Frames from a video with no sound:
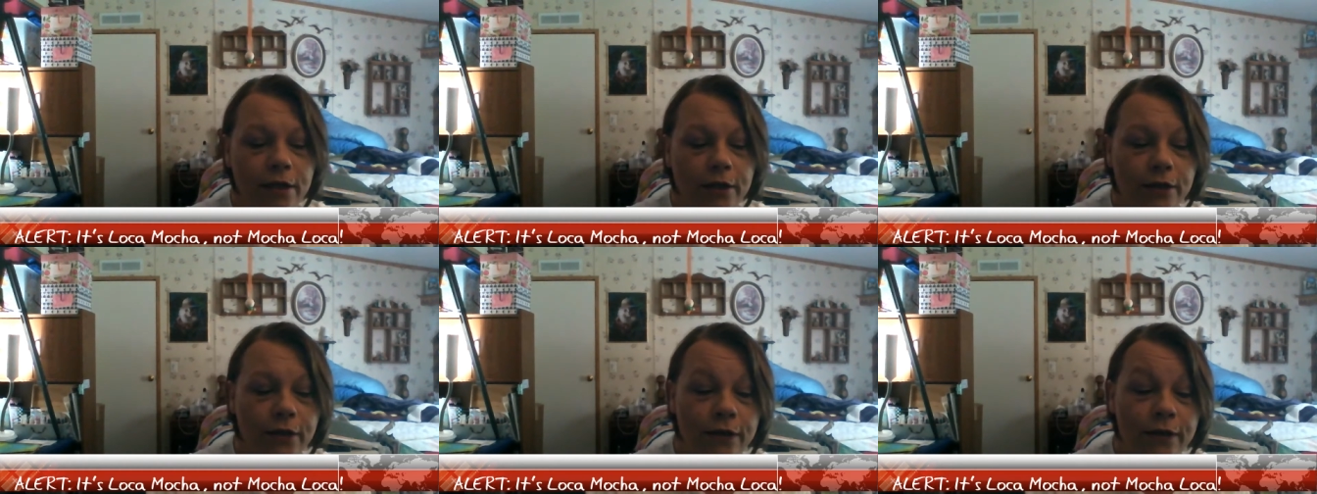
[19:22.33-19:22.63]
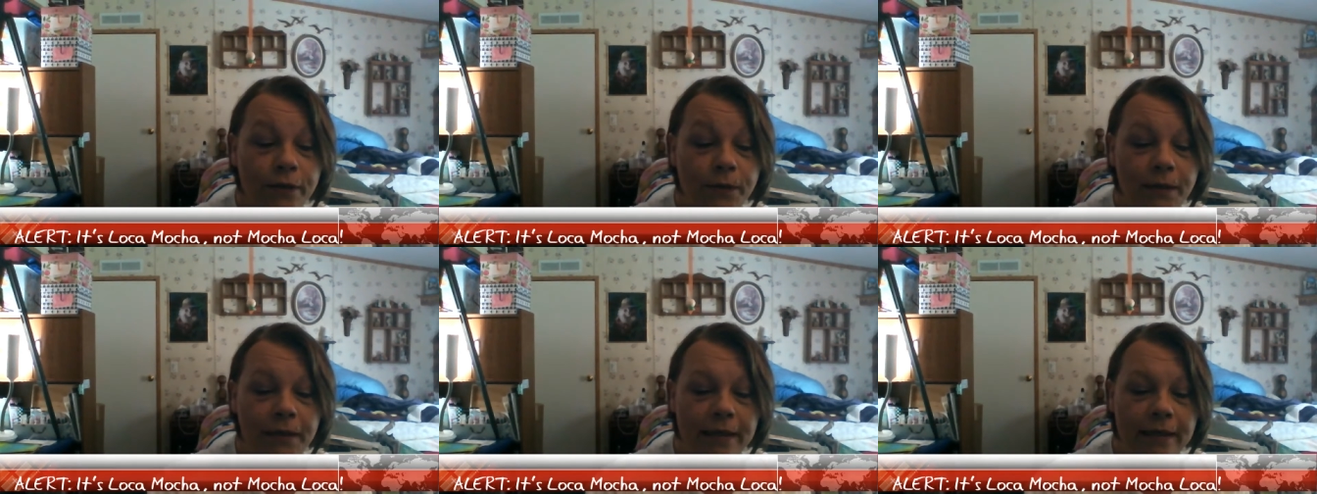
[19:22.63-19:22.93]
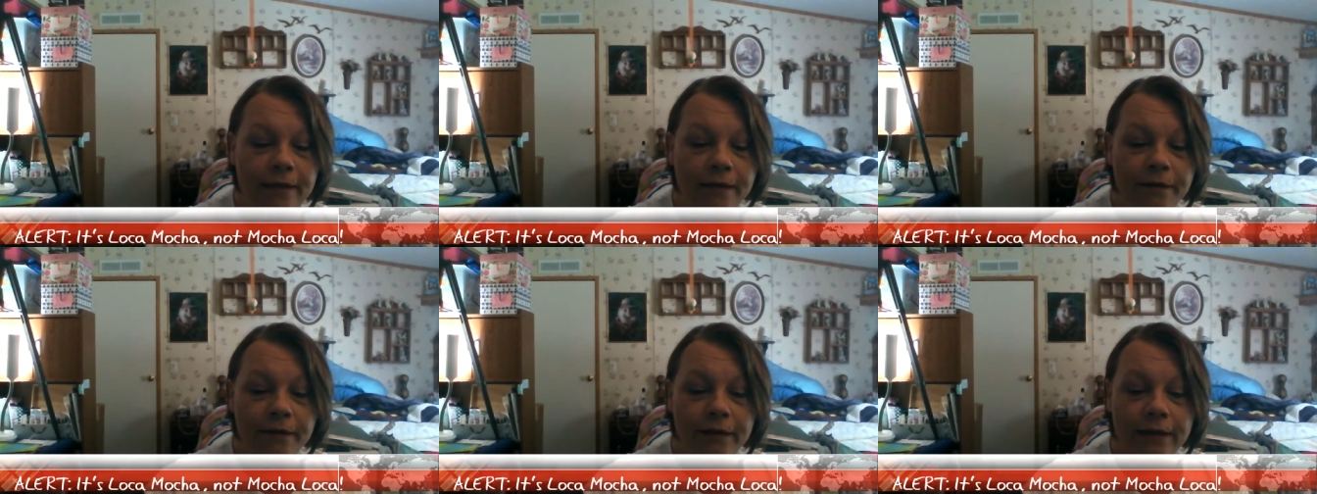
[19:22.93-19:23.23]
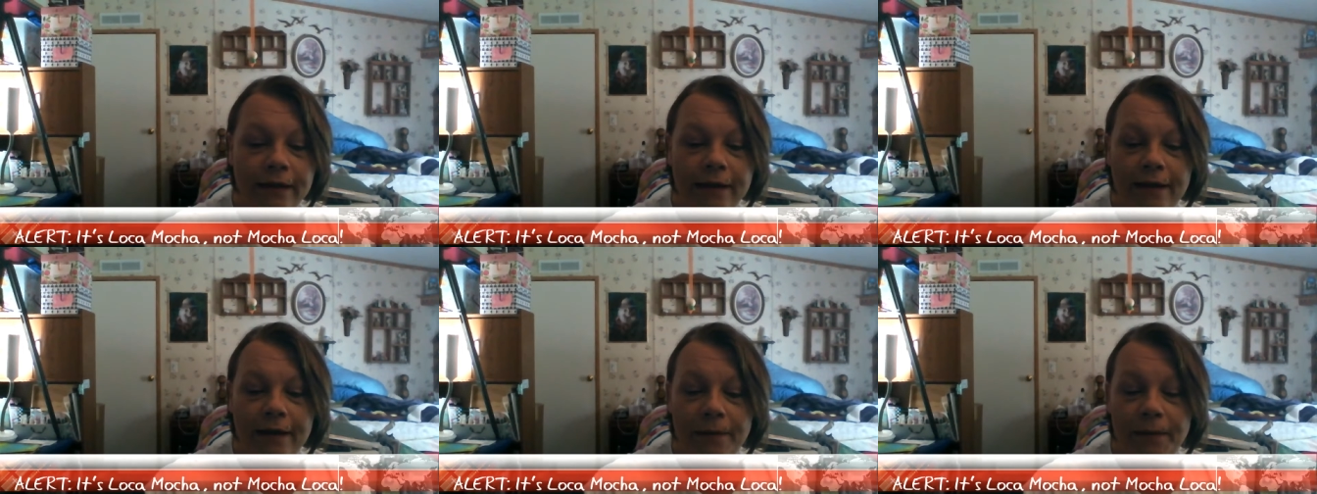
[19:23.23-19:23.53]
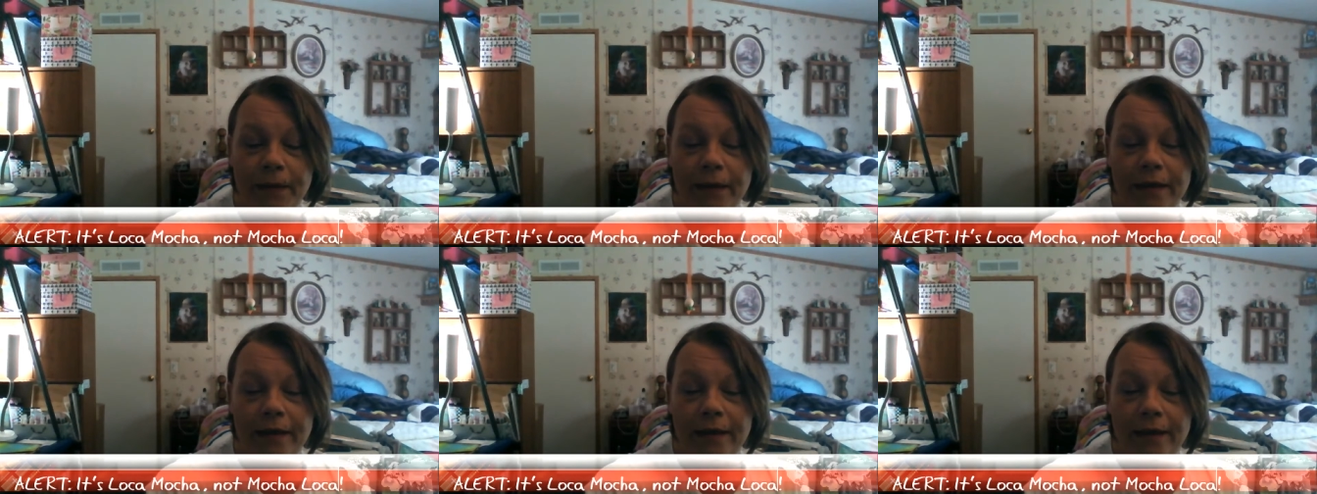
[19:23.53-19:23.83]
So I swing in there thinking
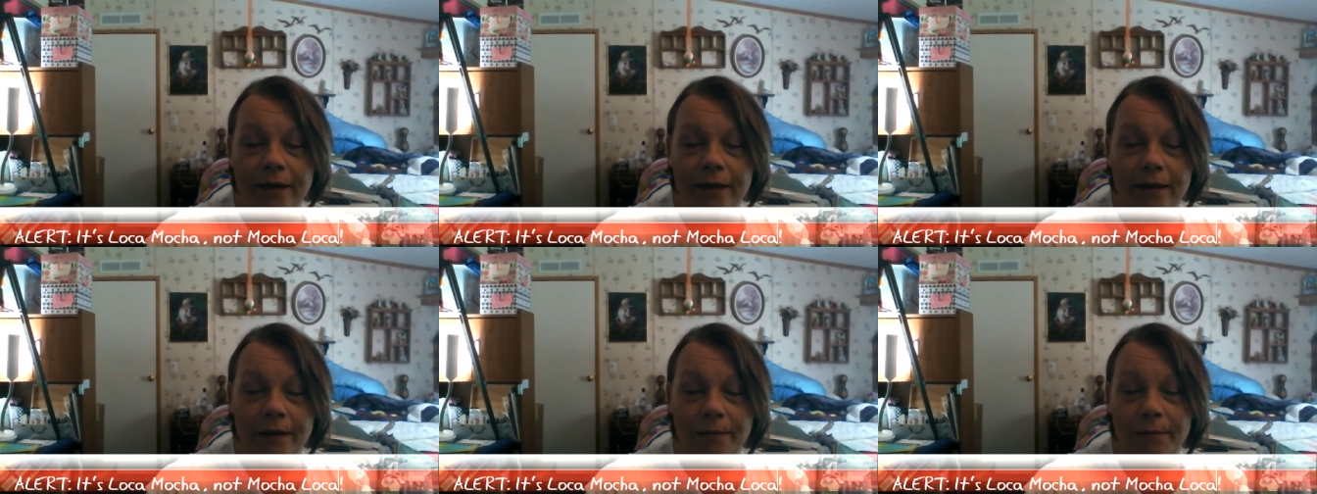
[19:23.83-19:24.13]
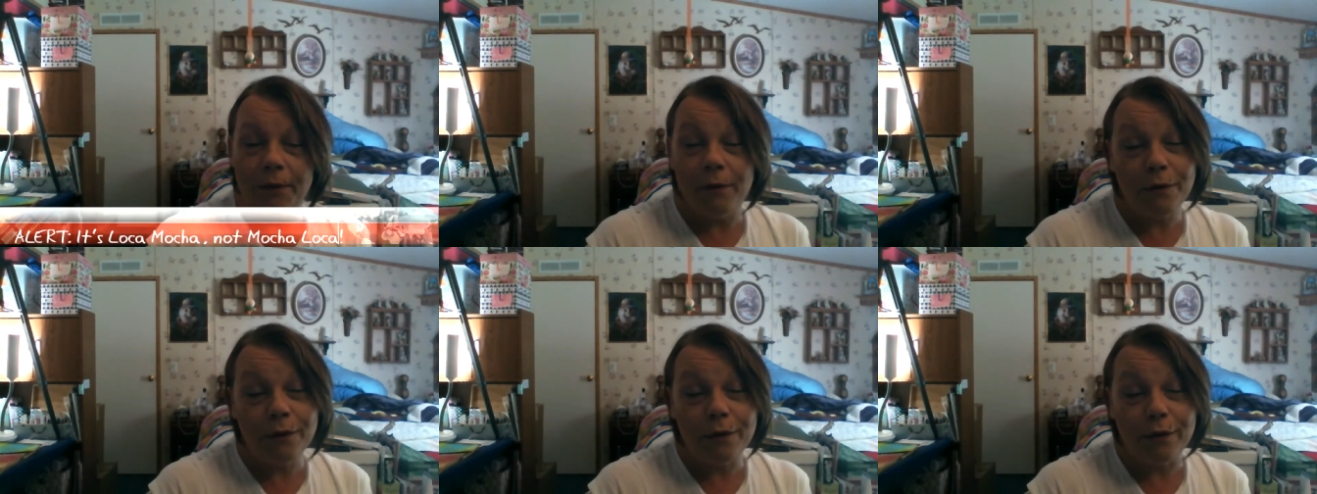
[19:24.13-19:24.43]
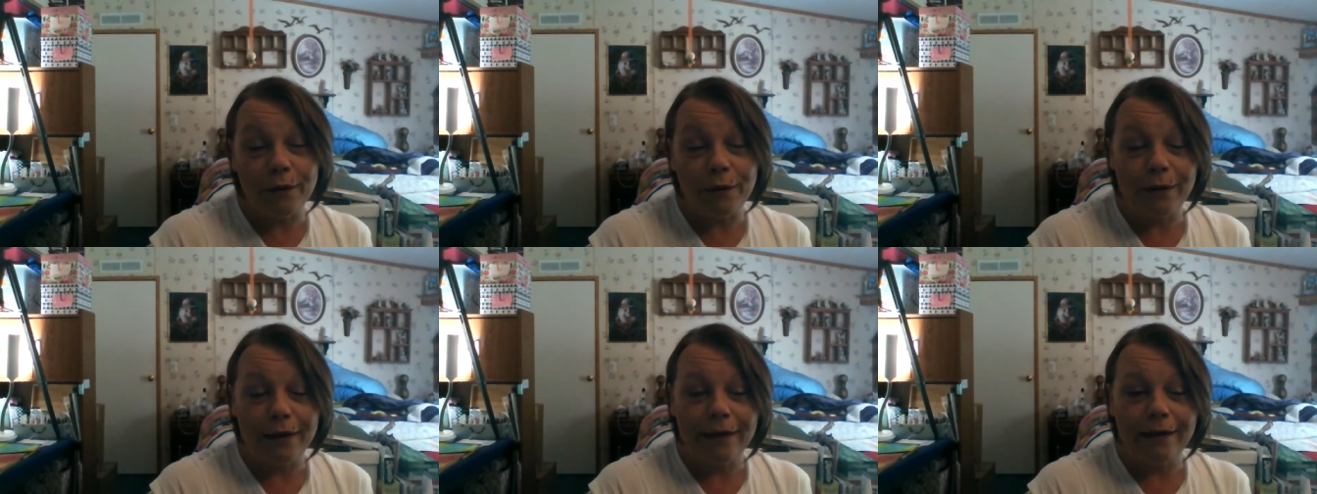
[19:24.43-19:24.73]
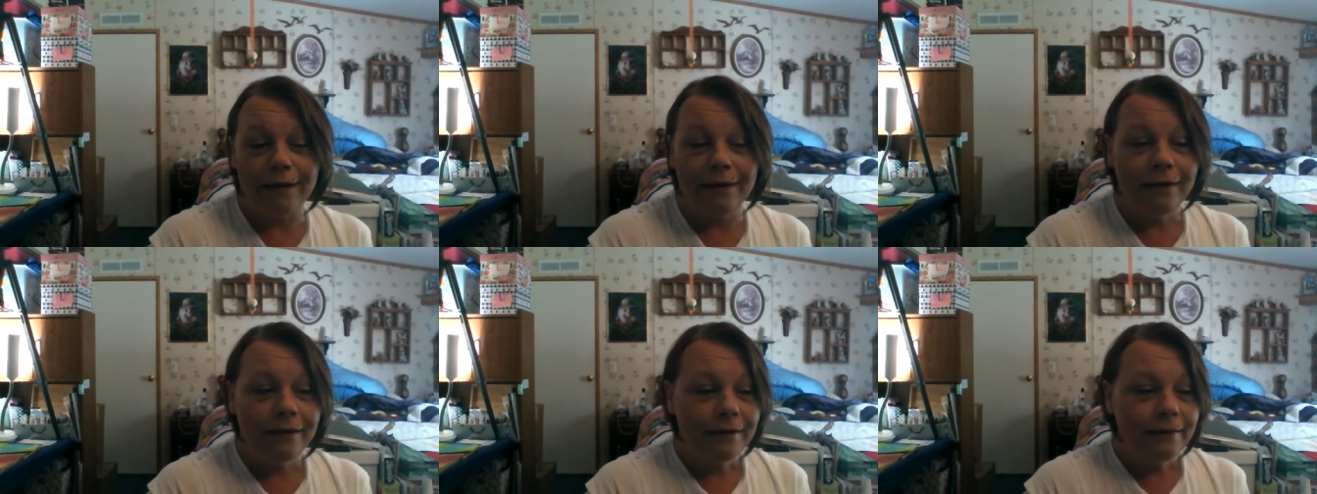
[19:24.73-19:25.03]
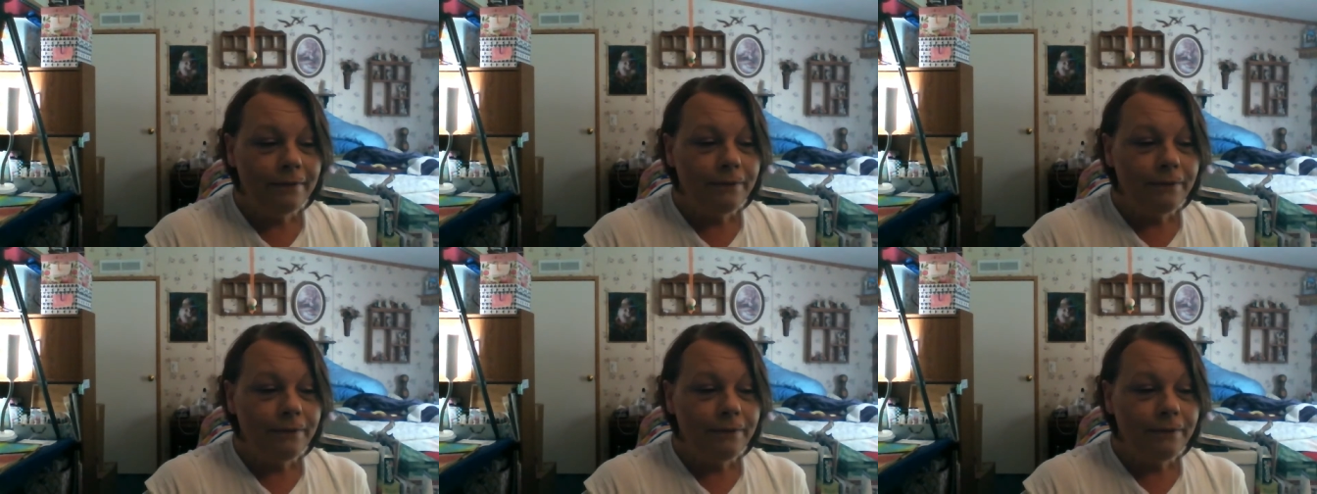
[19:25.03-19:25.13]
I'm going to get a Mocha Loca